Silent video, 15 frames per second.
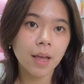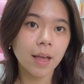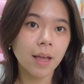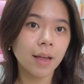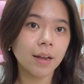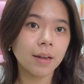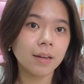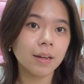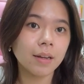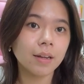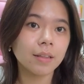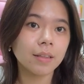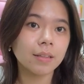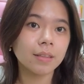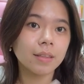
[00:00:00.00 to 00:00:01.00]
And
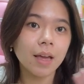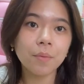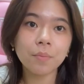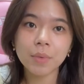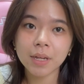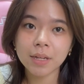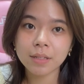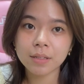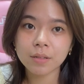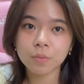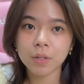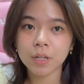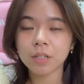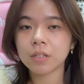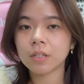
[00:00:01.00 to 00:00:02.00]
that means
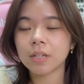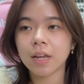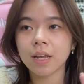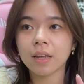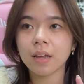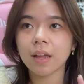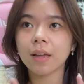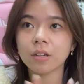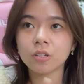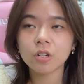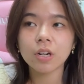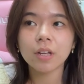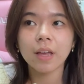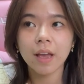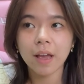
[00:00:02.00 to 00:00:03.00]
we need to take
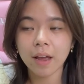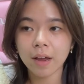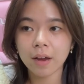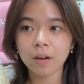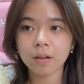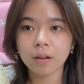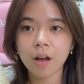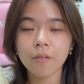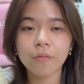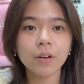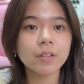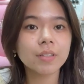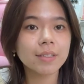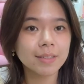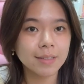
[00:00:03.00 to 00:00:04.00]
extra care of
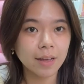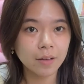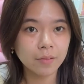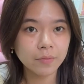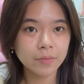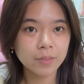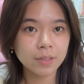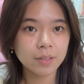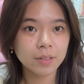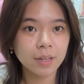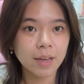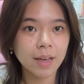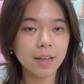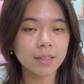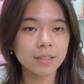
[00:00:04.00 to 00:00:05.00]
ourselves
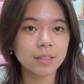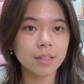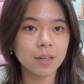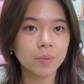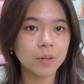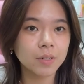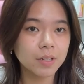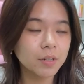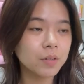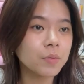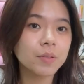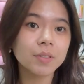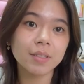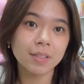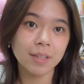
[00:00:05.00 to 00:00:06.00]
as a person who
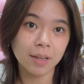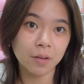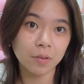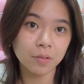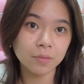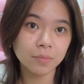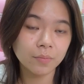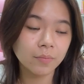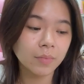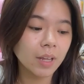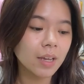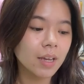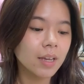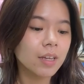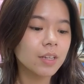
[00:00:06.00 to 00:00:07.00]
is single.
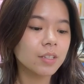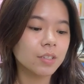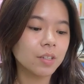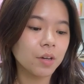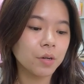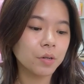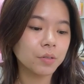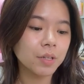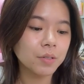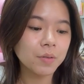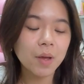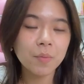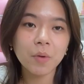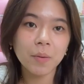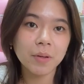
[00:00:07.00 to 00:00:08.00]
So that's
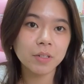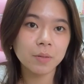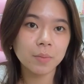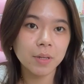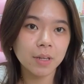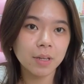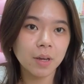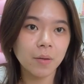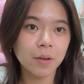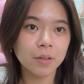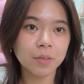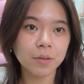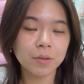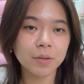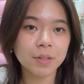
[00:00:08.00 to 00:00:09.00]
why I'm going to be going
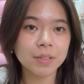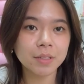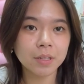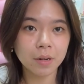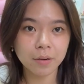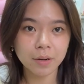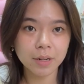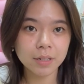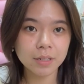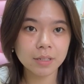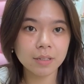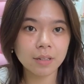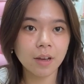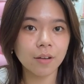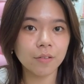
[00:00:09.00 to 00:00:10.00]
through a
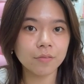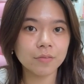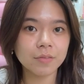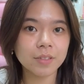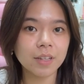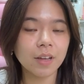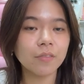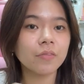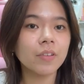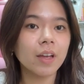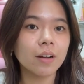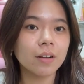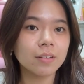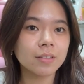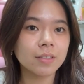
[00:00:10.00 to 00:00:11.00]
series of
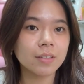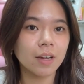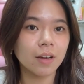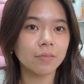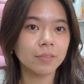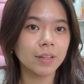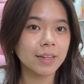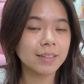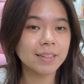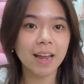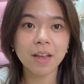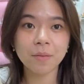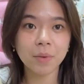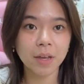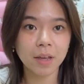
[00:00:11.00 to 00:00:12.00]
self-care stuff like
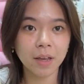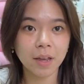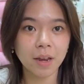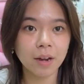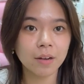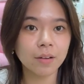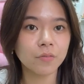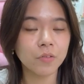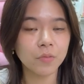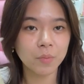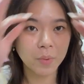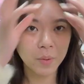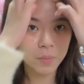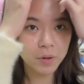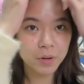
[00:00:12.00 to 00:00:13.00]
dyeing my hair. If you
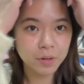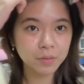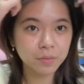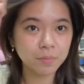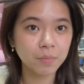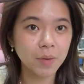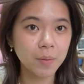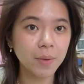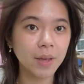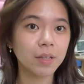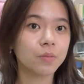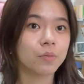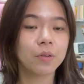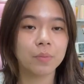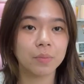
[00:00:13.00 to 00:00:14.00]
remember, my
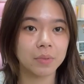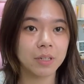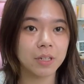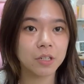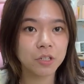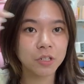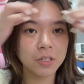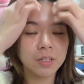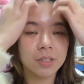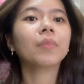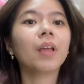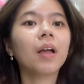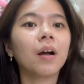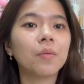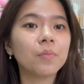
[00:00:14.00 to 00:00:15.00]
bangs were bleached
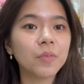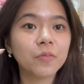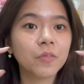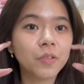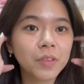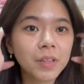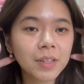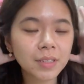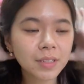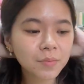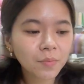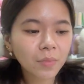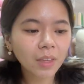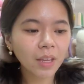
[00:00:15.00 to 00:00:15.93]
um, before this.